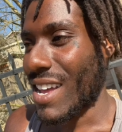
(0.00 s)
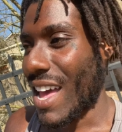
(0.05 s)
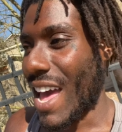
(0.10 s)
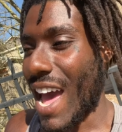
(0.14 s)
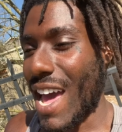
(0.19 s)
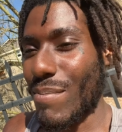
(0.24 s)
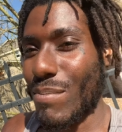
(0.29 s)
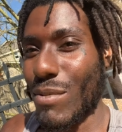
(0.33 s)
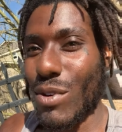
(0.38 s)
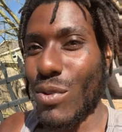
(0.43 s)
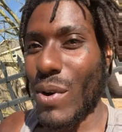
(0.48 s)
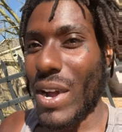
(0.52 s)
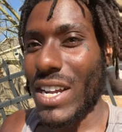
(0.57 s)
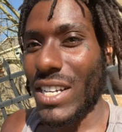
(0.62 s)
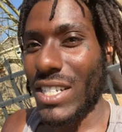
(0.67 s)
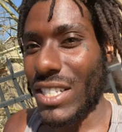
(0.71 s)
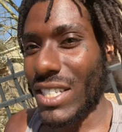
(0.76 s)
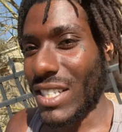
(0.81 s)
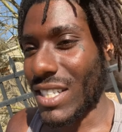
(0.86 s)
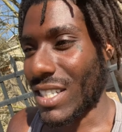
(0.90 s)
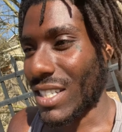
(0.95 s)

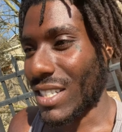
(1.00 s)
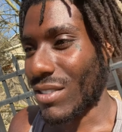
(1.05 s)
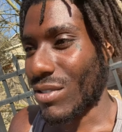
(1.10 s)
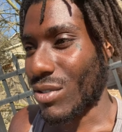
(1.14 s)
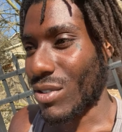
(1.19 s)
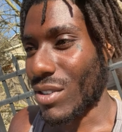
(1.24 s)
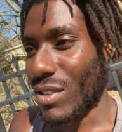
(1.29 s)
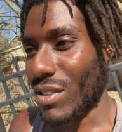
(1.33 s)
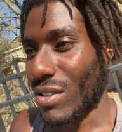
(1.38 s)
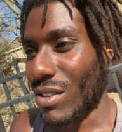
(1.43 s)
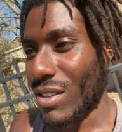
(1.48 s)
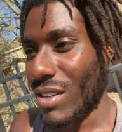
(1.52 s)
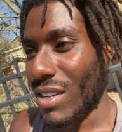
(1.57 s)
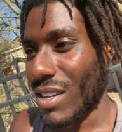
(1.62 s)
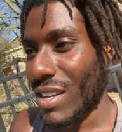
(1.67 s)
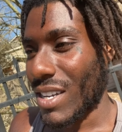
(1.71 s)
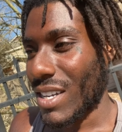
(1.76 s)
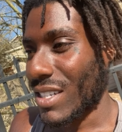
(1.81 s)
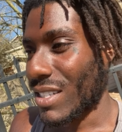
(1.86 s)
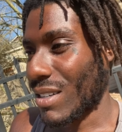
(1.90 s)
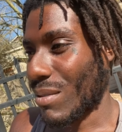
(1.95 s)
admiration or
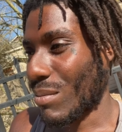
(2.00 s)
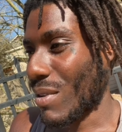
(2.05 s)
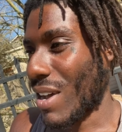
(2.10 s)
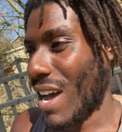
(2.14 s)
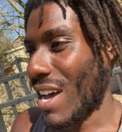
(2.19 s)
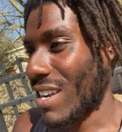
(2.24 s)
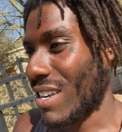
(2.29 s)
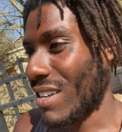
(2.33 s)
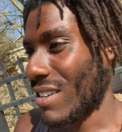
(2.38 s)
some kind